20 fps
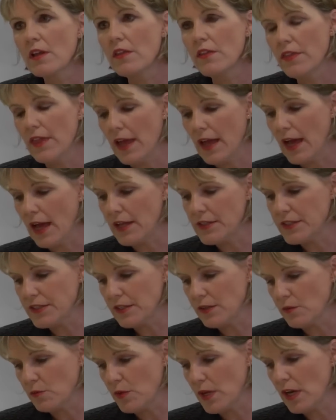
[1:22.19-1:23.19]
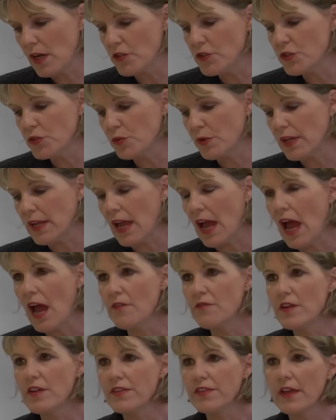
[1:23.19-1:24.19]
that we are doing
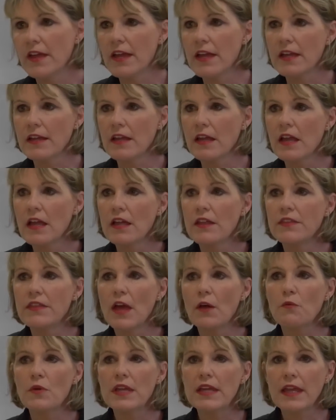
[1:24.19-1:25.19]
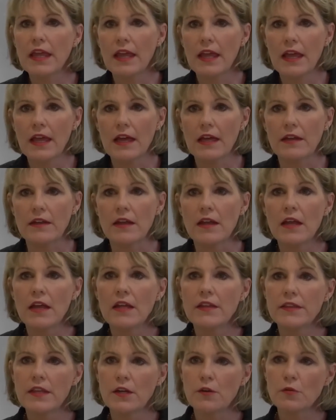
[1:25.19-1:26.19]
everything that we can
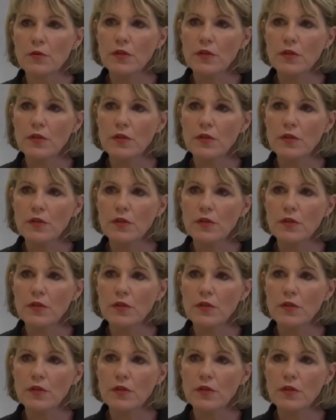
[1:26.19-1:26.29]
that are,